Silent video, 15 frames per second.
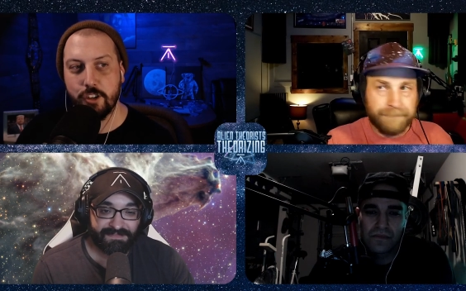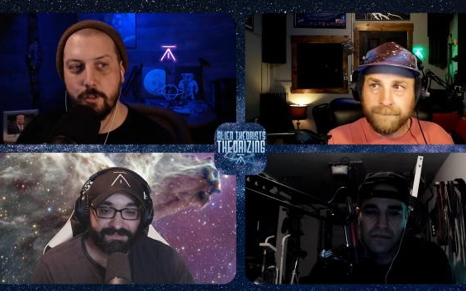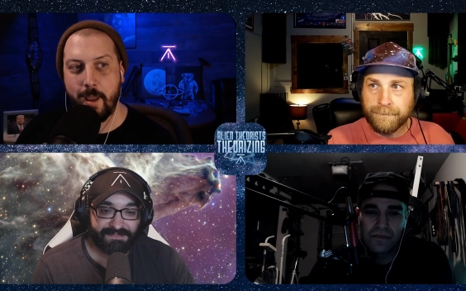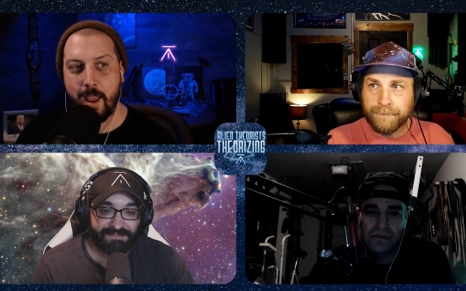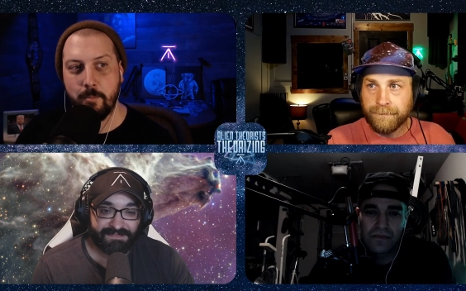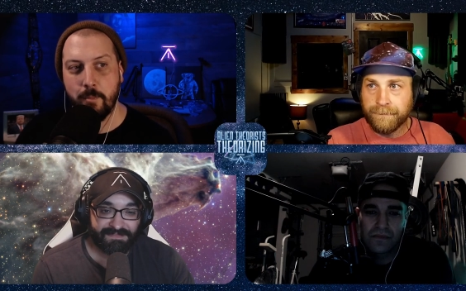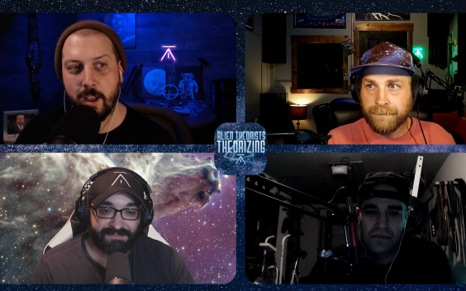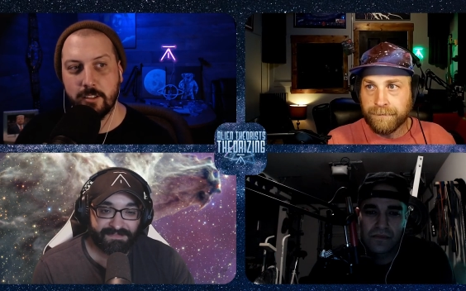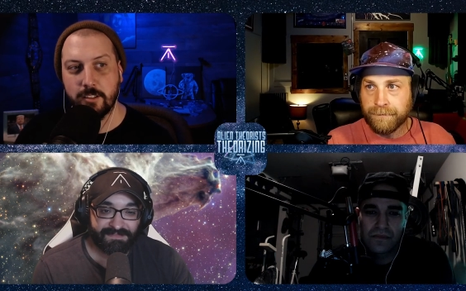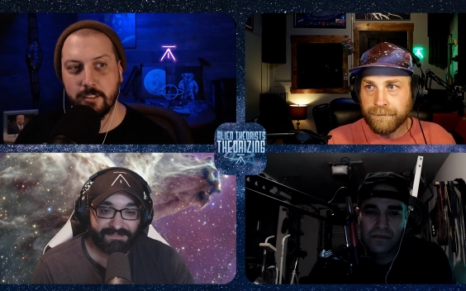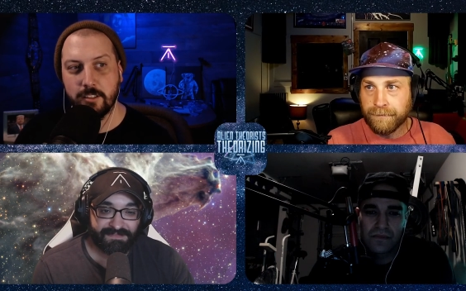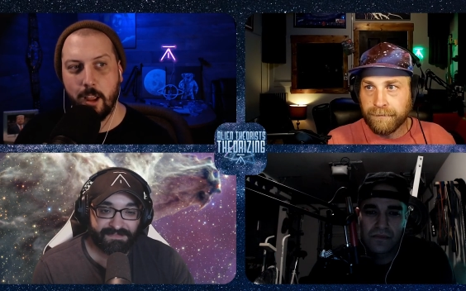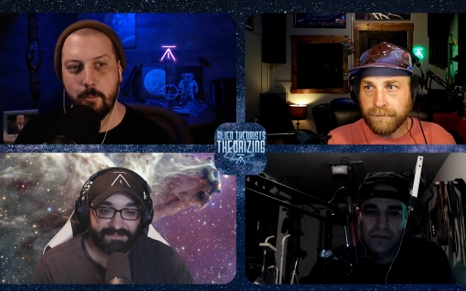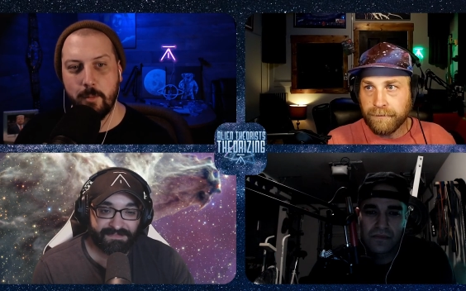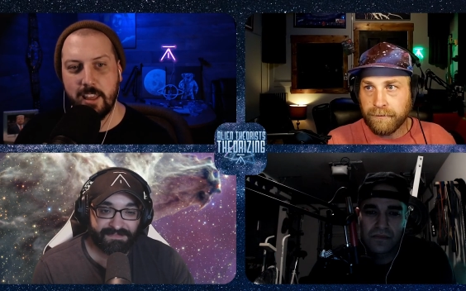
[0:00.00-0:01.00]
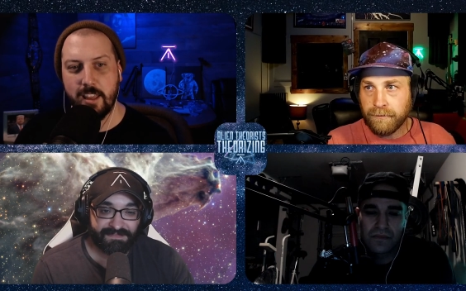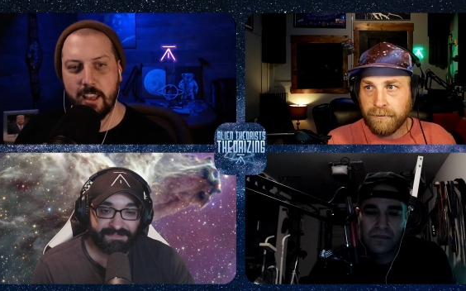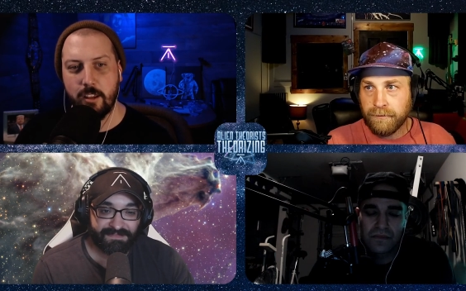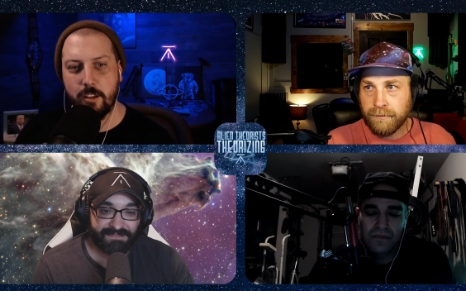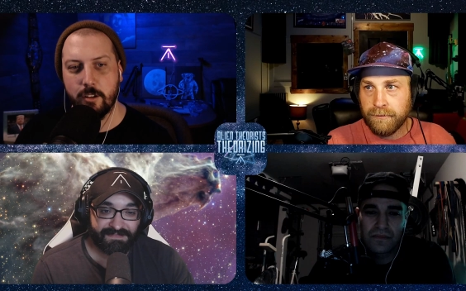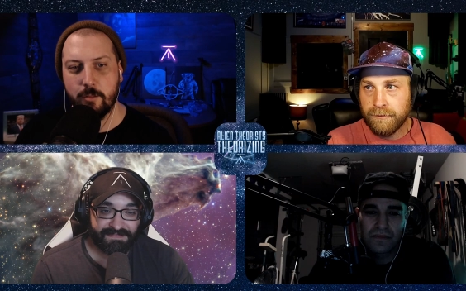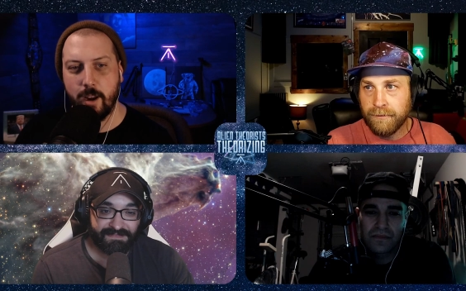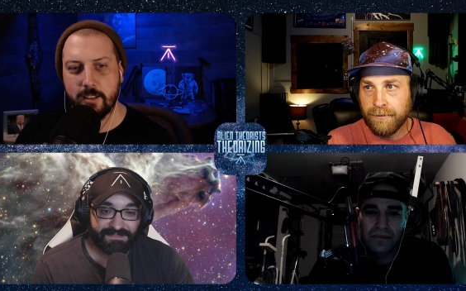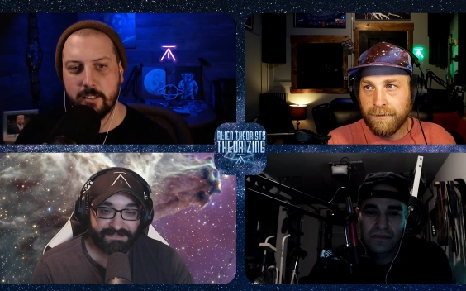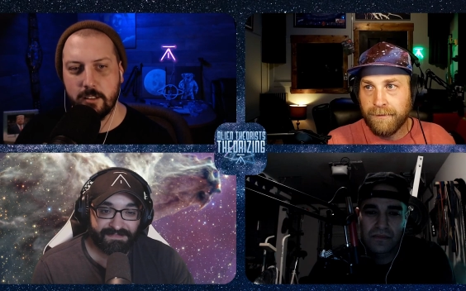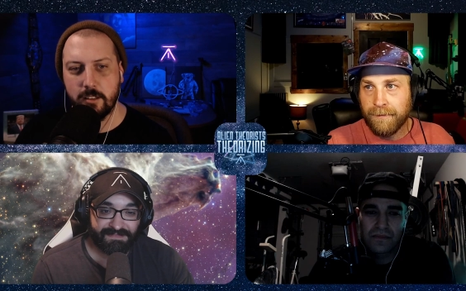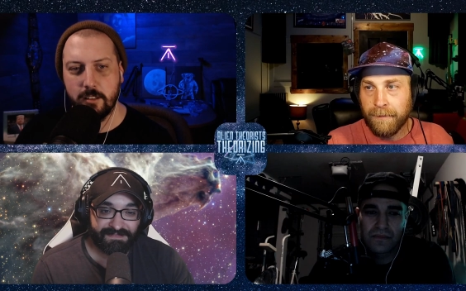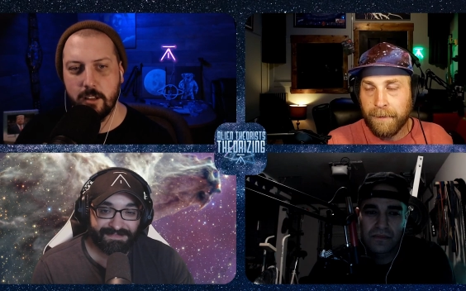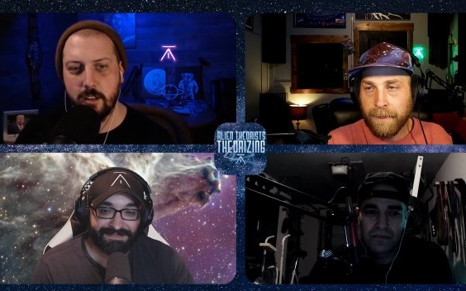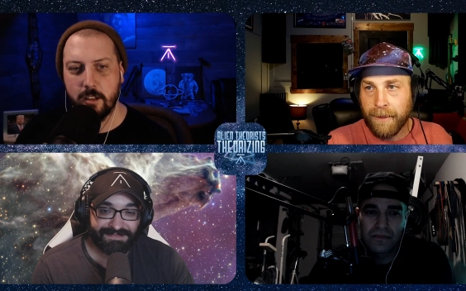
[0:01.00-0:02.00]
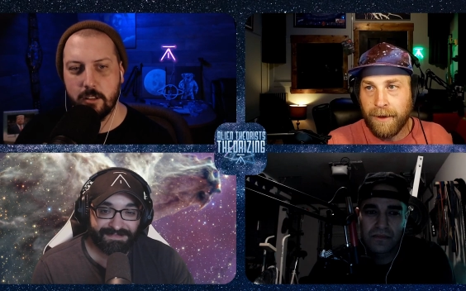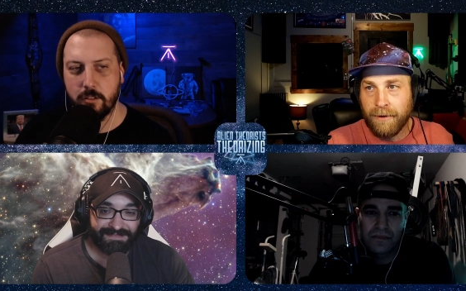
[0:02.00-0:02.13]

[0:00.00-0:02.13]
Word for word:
Speaker 1: Macho Man muscle dummy that you could wrestle.